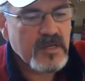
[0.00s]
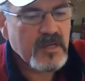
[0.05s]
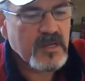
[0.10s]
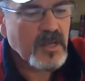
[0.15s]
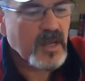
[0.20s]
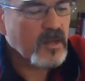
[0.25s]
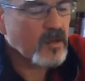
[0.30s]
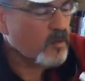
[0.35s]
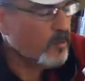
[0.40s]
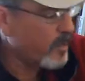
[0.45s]

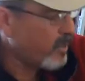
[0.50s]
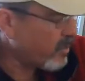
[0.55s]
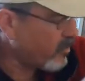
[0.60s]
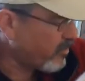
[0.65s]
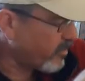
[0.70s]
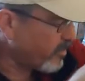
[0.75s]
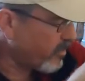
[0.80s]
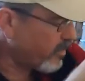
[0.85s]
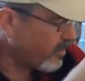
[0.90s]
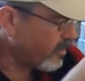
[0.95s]
yellow
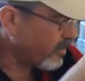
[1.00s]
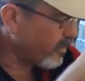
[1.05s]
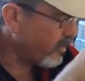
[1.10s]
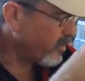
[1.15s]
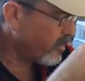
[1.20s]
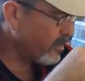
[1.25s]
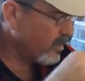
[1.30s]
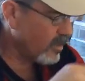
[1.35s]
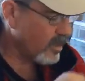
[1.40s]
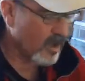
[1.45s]
battery here.
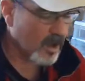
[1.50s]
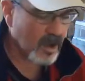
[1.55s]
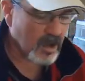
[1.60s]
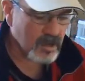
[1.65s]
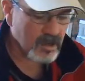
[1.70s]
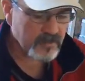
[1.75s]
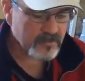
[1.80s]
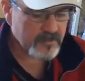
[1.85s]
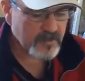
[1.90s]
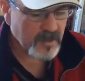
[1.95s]

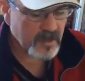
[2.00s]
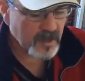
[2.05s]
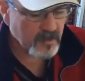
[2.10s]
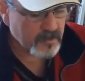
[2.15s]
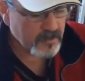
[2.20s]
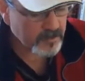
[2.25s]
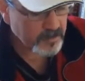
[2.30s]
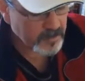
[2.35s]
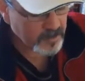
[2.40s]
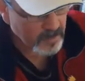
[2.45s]
All of
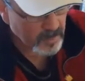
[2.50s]
them